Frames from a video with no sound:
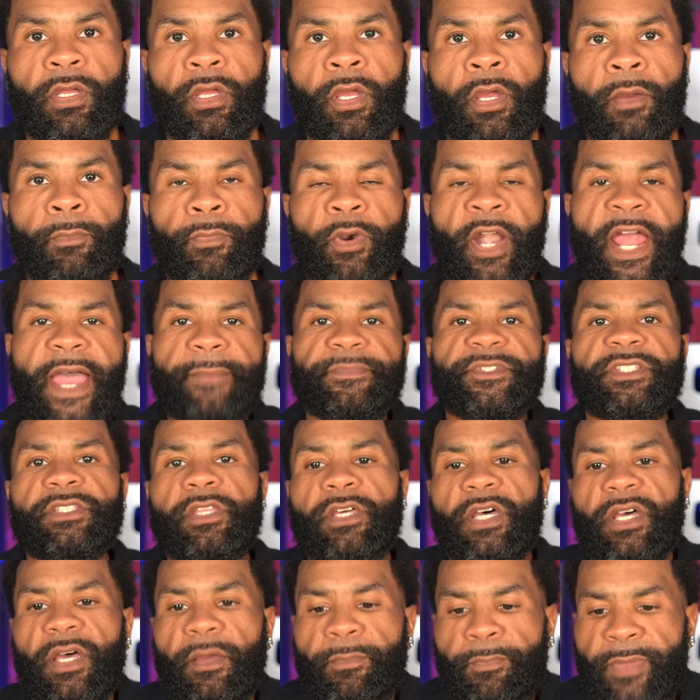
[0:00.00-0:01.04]
Perhaps
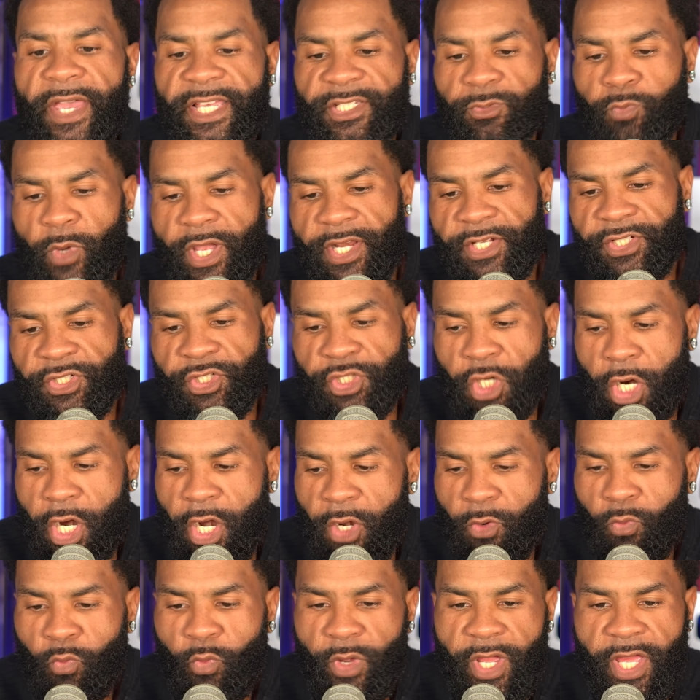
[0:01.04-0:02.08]
the best way to start
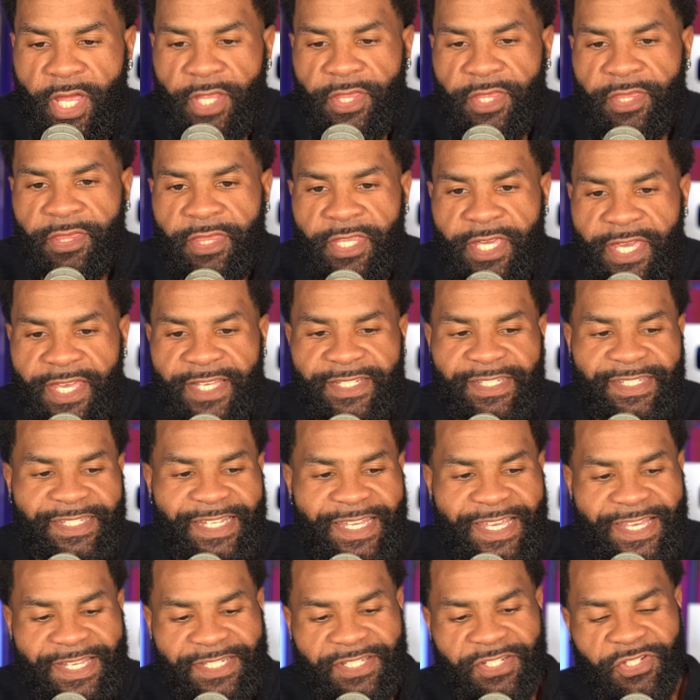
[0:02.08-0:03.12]
with this
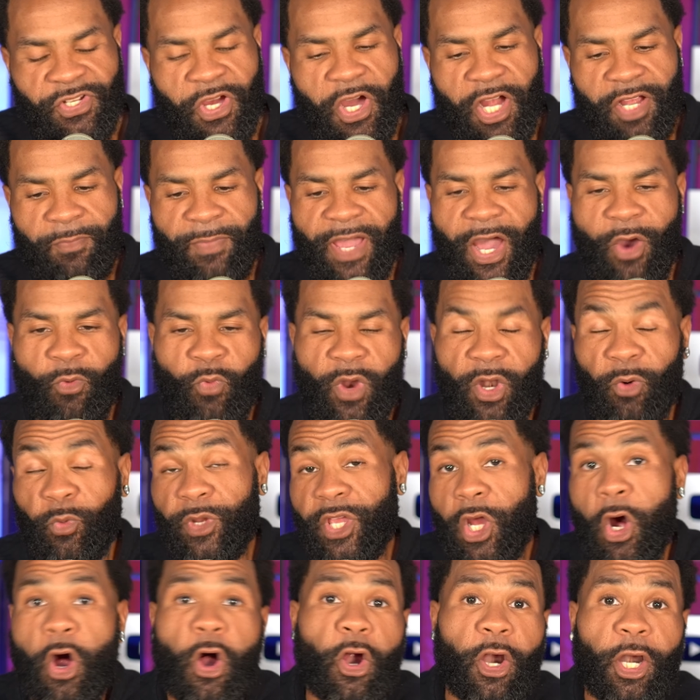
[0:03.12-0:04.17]
is to talk about where we
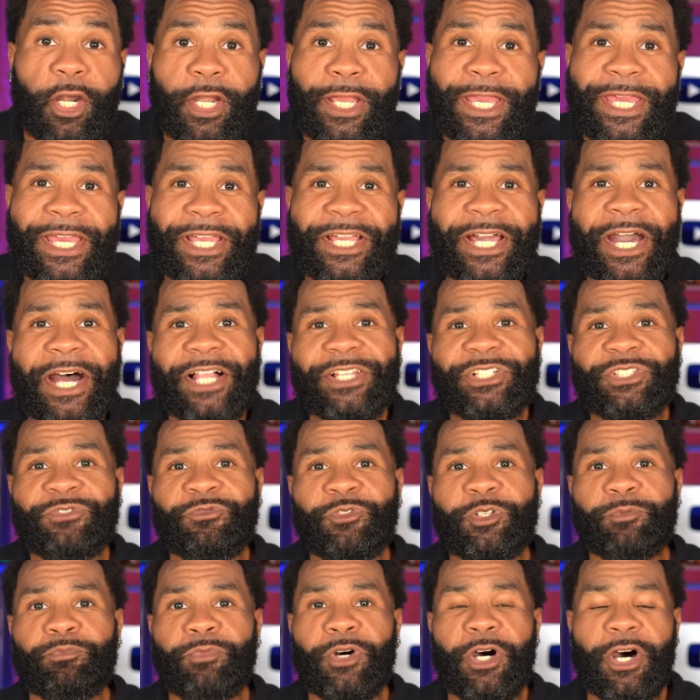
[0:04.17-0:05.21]
are in college
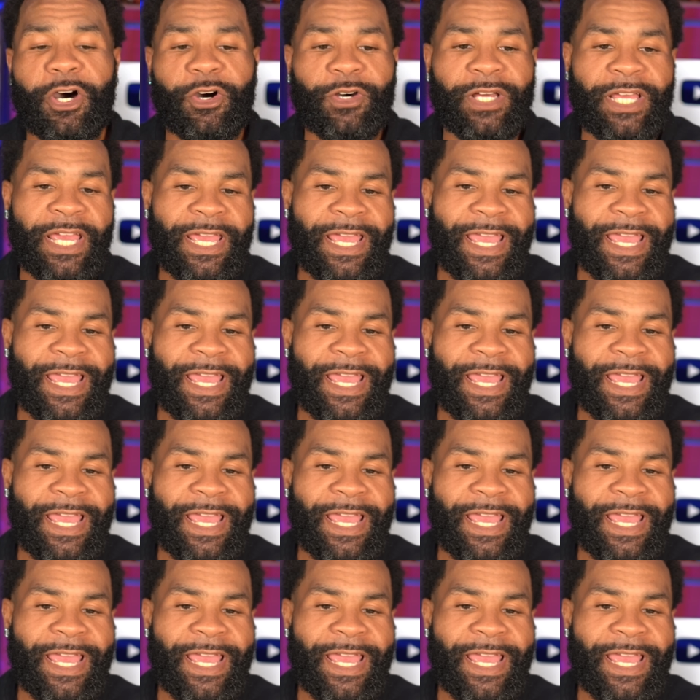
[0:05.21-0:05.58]
football.